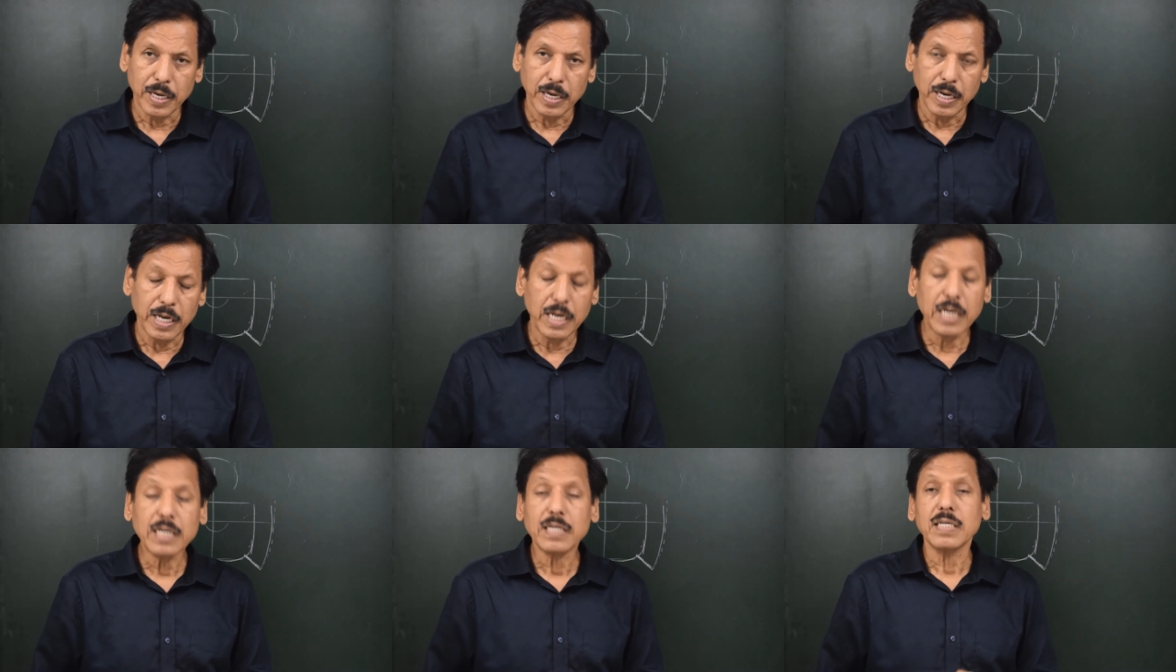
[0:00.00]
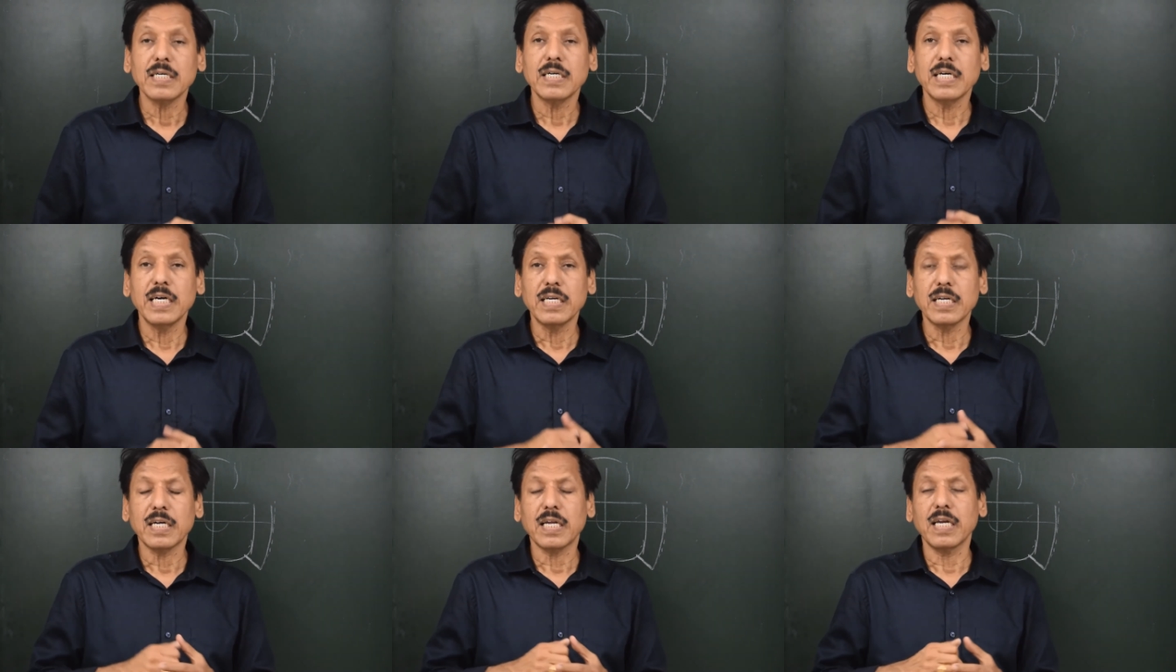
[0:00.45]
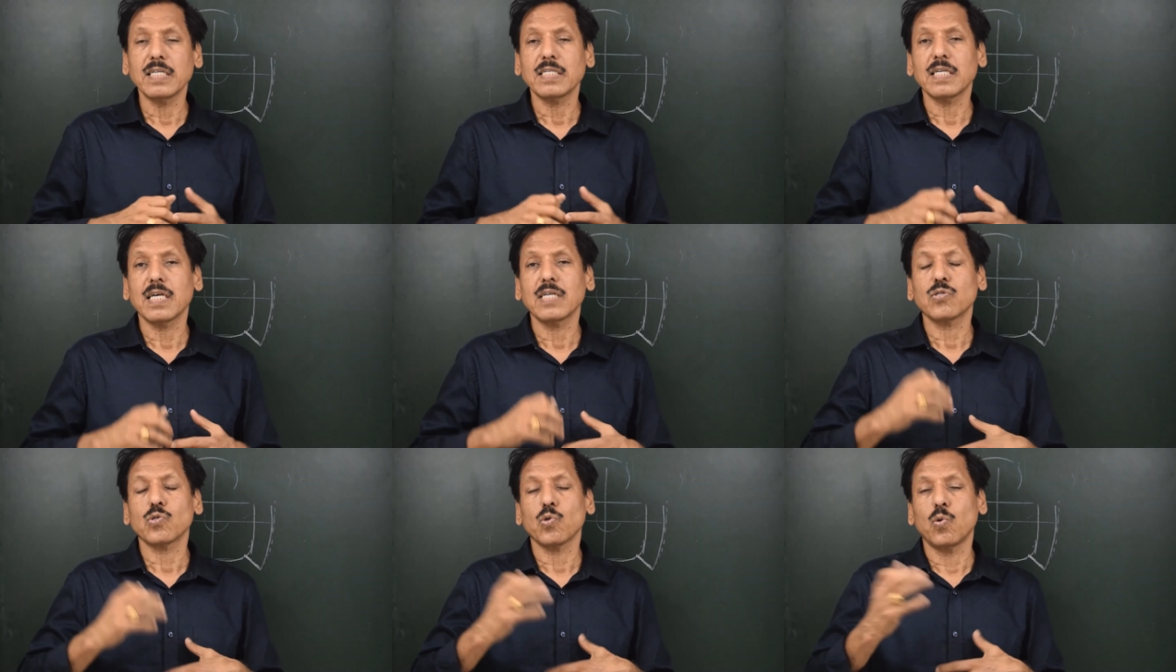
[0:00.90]
It
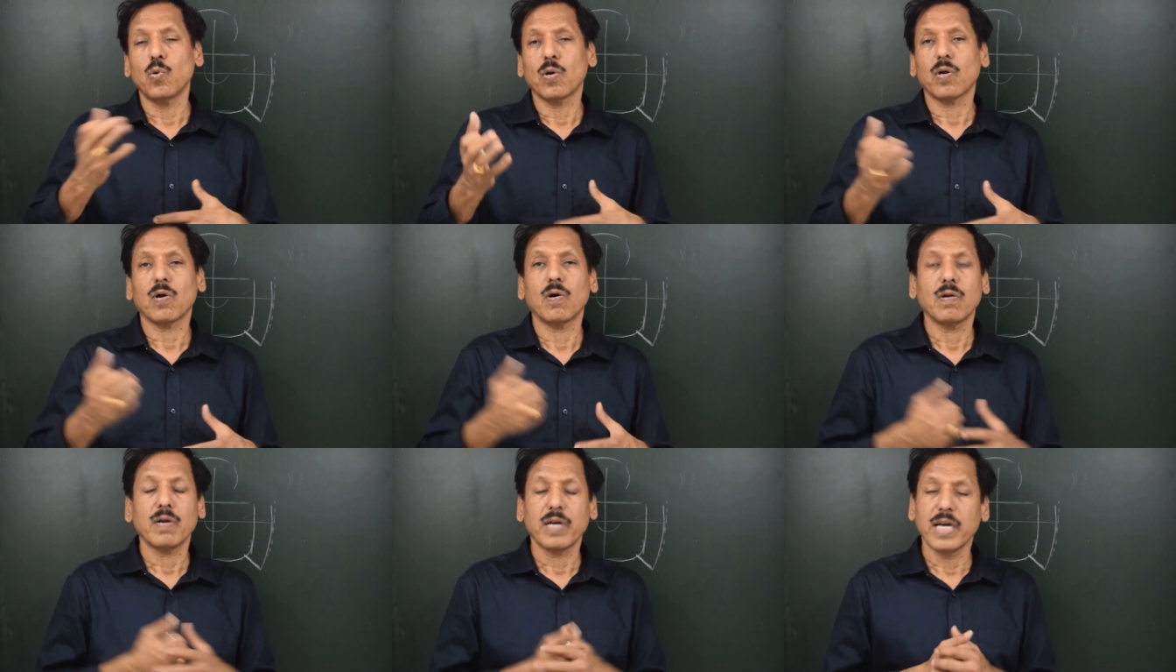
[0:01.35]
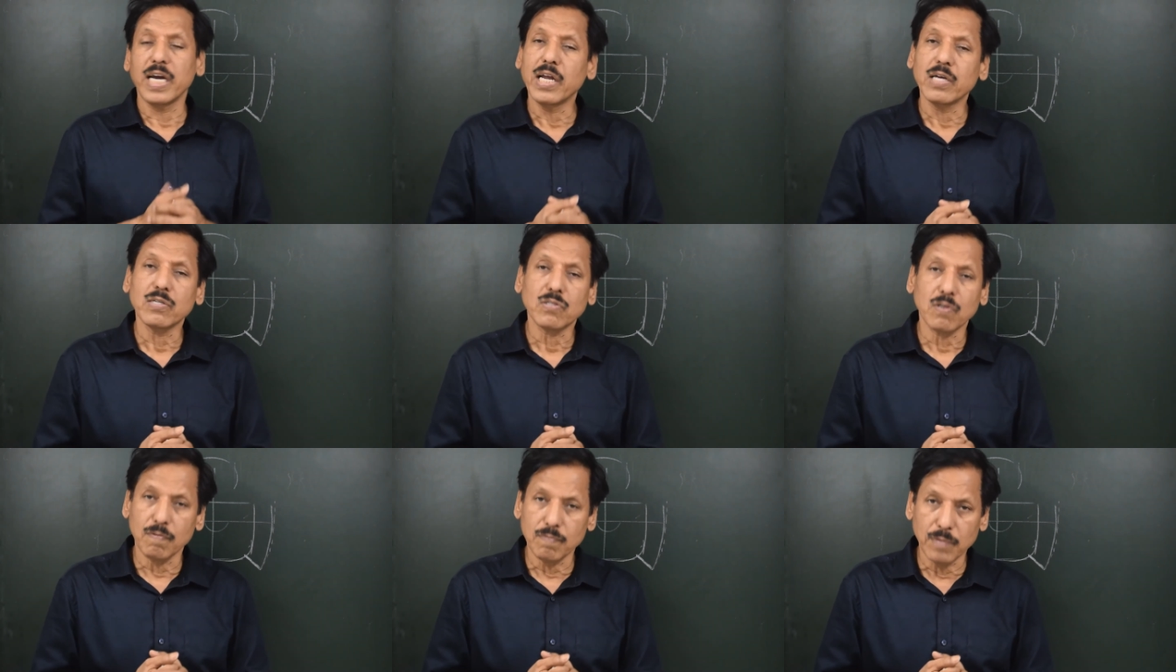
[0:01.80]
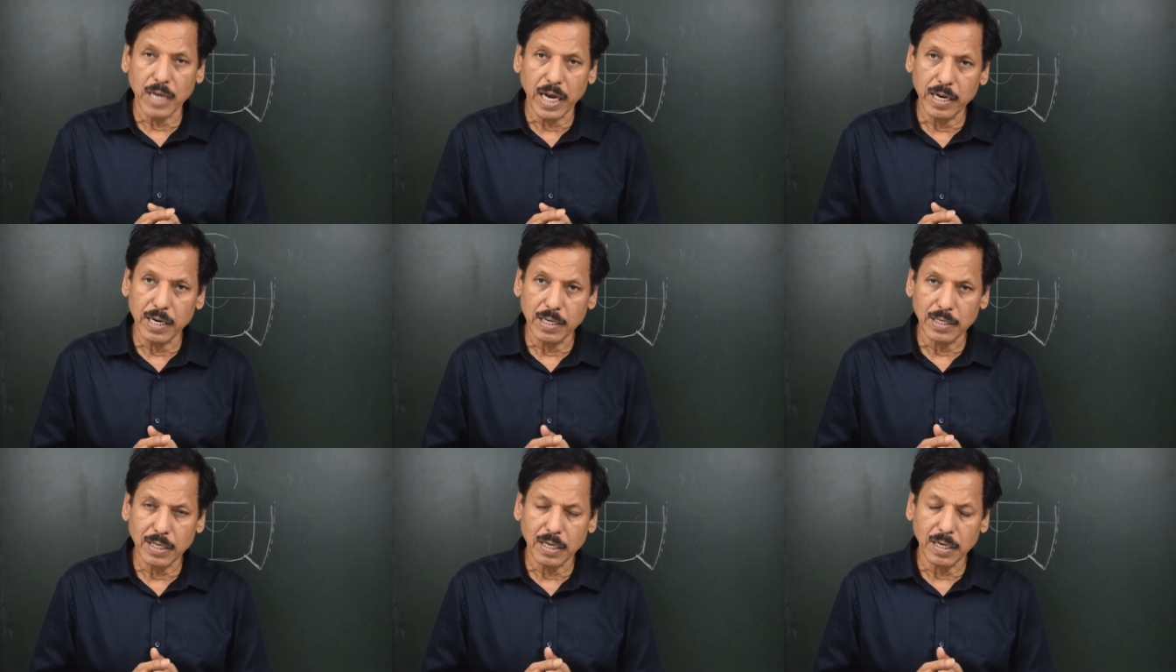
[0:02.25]
increases overall radius of
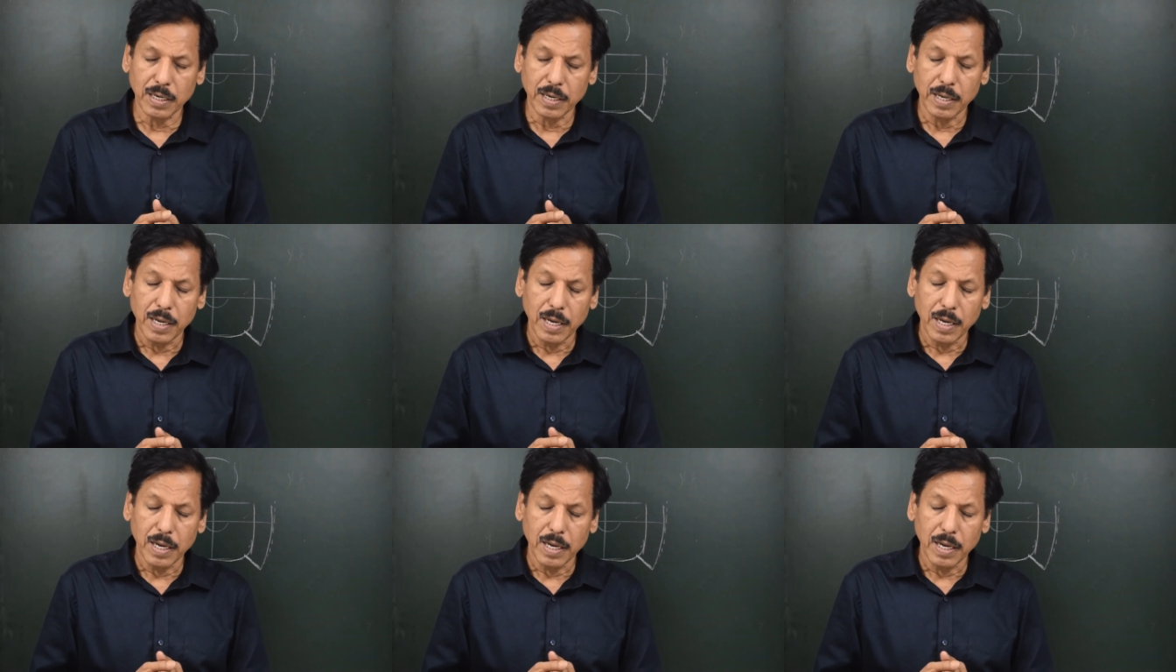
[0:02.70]
gyration.